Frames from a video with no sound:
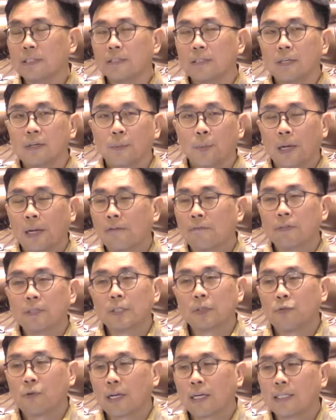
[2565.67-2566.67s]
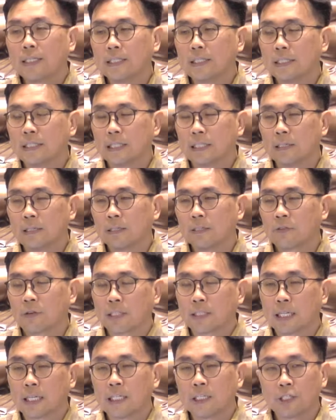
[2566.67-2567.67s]
when I first read it, it's a
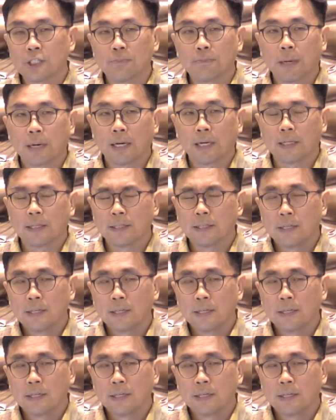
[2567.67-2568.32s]
translation by